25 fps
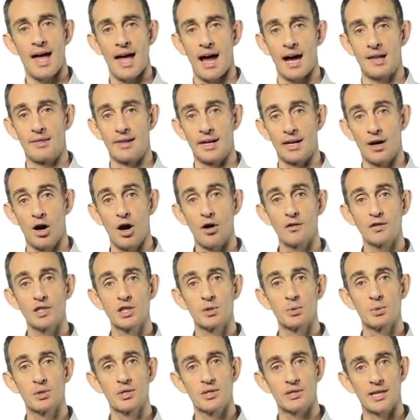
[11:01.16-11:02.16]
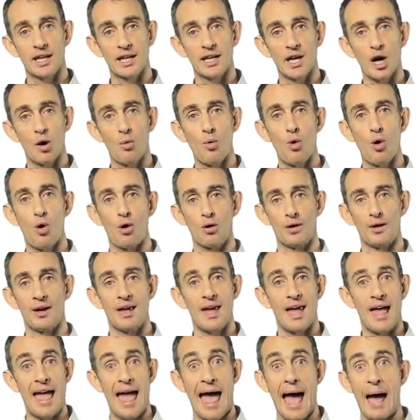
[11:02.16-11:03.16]
And then afterwards they go on
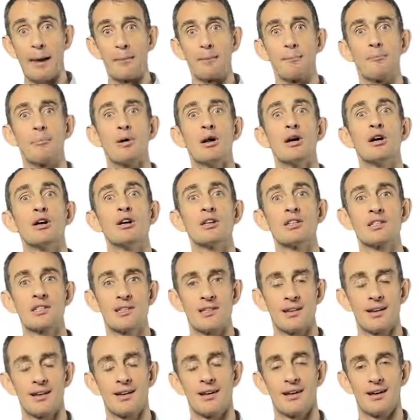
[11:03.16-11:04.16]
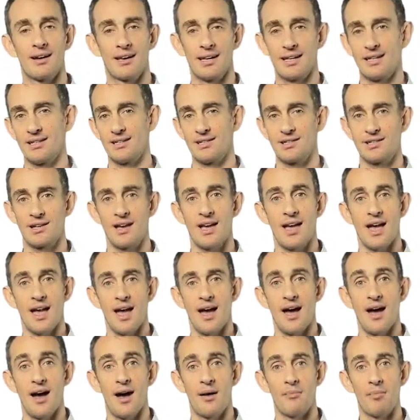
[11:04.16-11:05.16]
and personalize
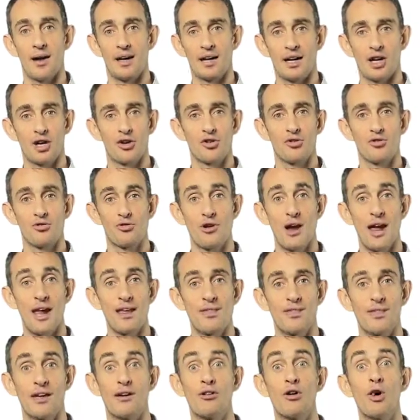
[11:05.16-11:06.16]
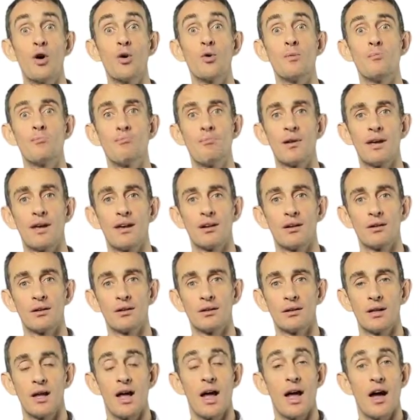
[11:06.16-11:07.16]
and create their own
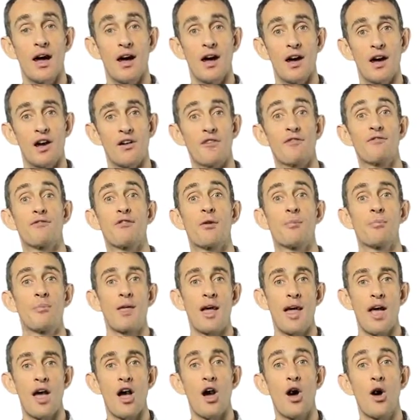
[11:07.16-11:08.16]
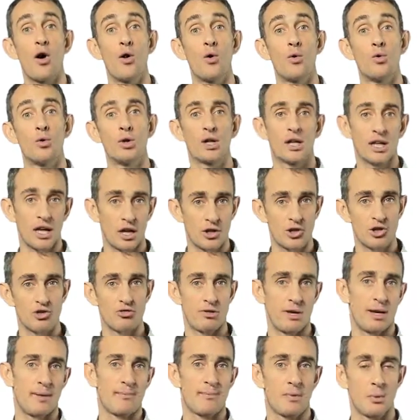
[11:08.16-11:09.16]
meal from their own
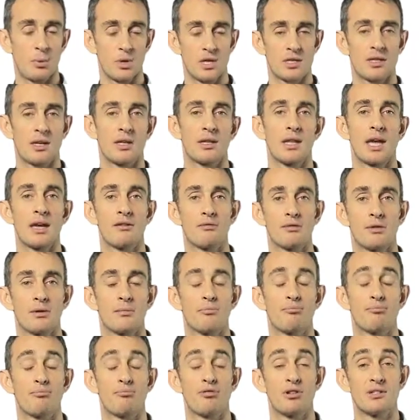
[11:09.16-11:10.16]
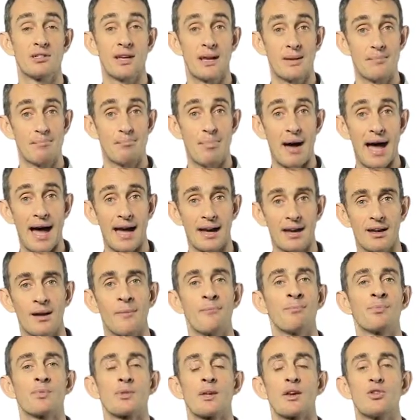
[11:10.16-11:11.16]
country, which then they present back
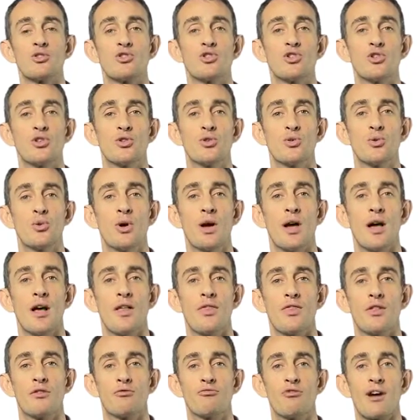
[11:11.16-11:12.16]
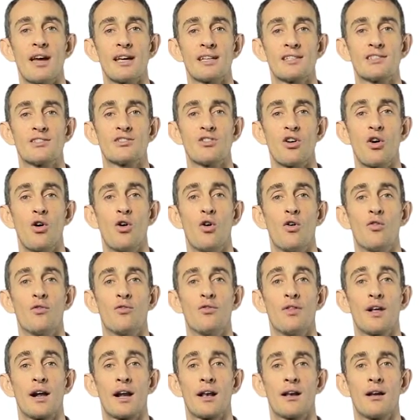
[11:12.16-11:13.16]
to the rest
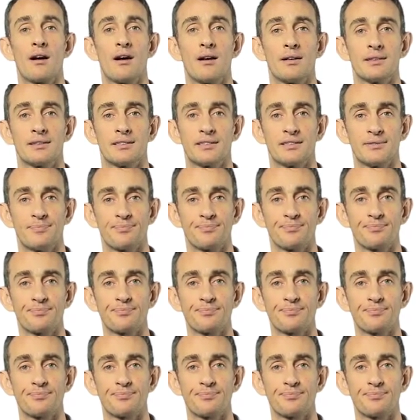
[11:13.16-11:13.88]
of the class.